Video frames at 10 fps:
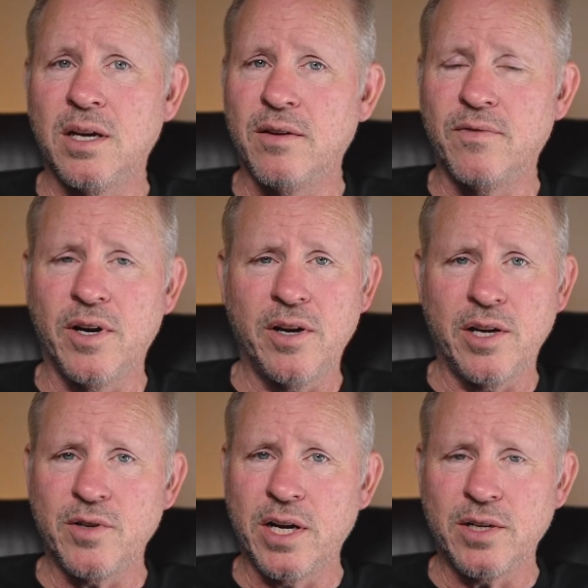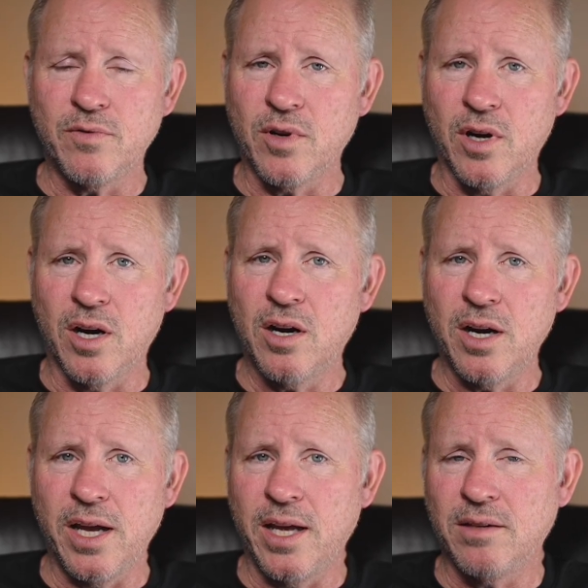A very attractive
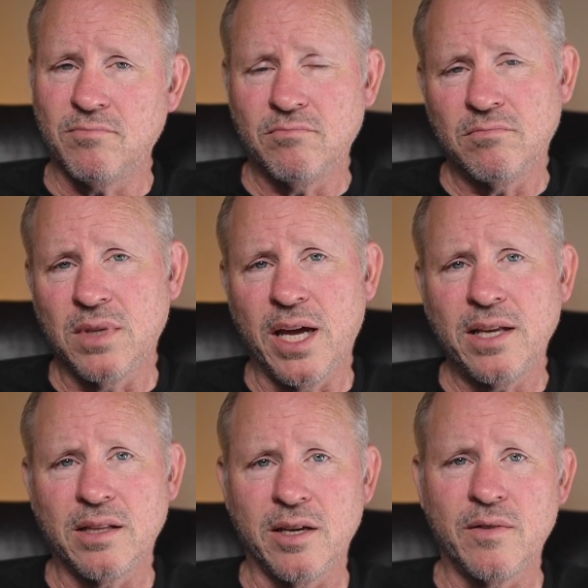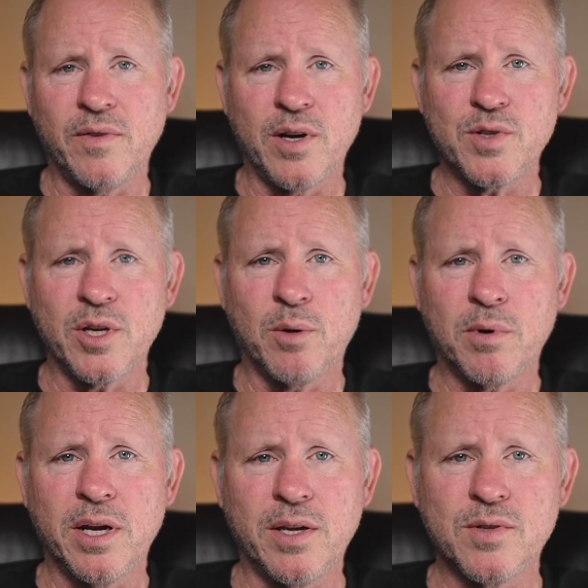car and likely a fair sale
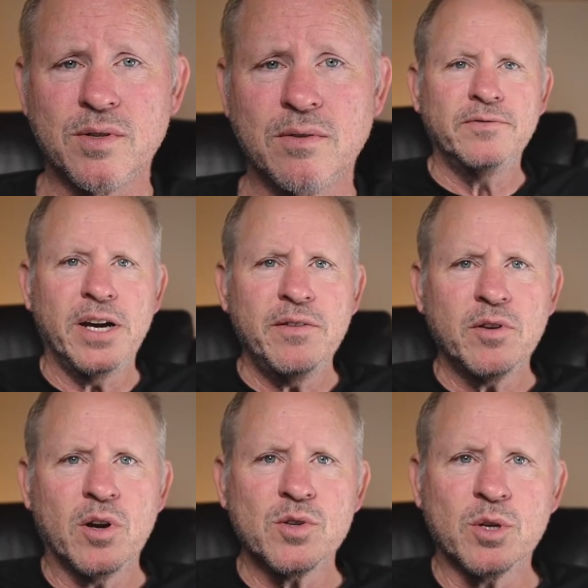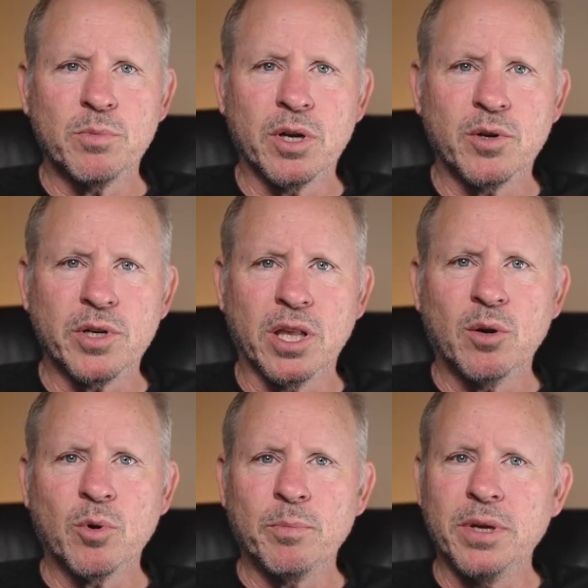price. Five cars on Bring a
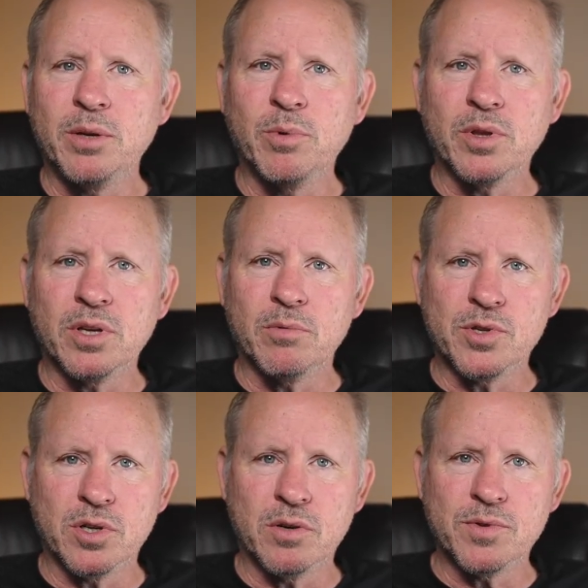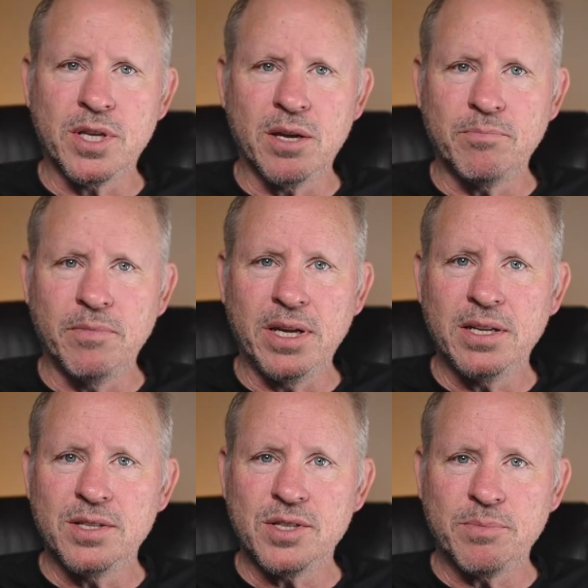Trailer were bid with their reserves not
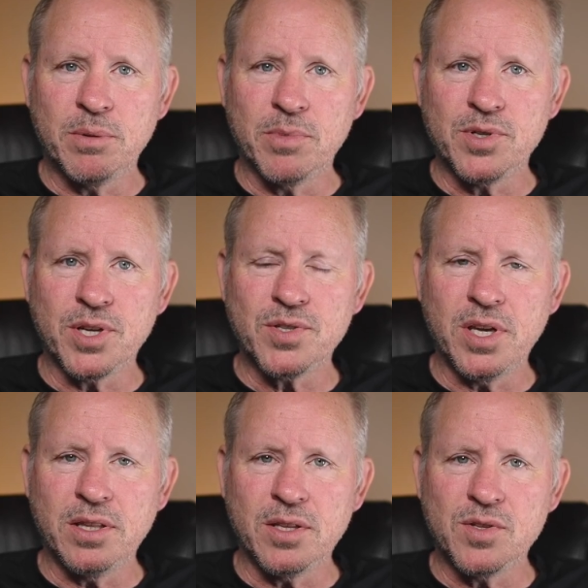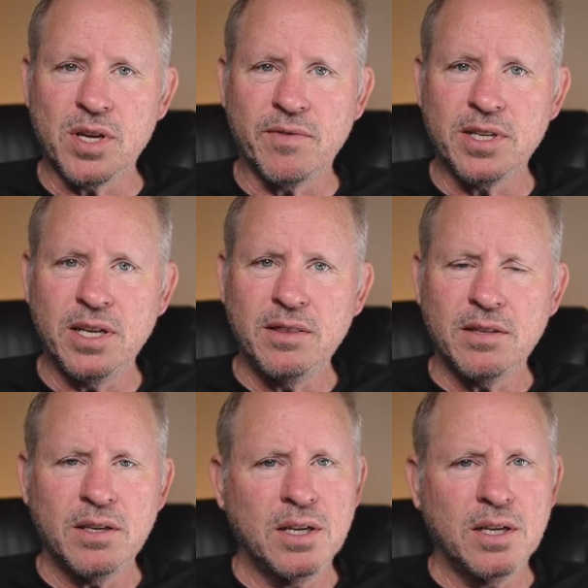met September 16th and 17th.